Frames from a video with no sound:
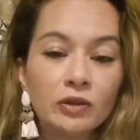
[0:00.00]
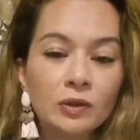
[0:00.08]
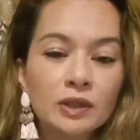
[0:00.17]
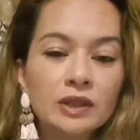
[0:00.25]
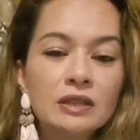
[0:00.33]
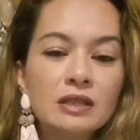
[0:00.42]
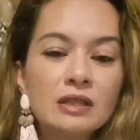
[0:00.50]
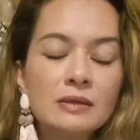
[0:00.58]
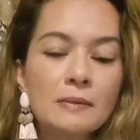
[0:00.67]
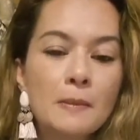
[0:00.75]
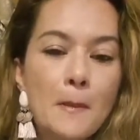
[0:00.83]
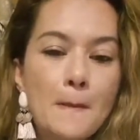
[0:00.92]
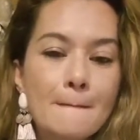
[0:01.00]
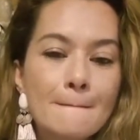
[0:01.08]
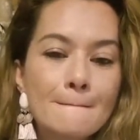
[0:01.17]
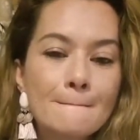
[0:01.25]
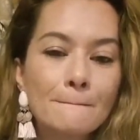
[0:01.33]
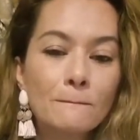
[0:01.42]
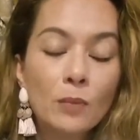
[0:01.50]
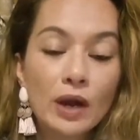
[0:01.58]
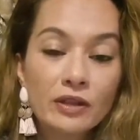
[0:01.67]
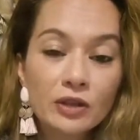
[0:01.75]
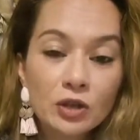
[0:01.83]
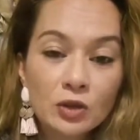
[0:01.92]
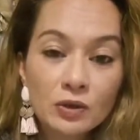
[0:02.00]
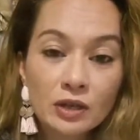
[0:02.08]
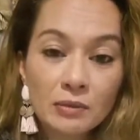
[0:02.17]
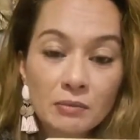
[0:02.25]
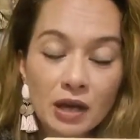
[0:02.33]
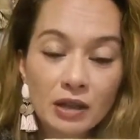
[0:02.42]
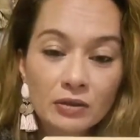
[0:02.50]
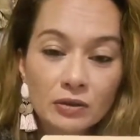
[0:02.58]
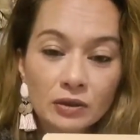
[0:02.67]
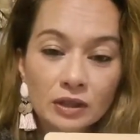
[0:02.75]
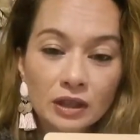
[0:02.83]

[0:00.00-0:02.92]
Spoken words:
forward, whether you are a mother or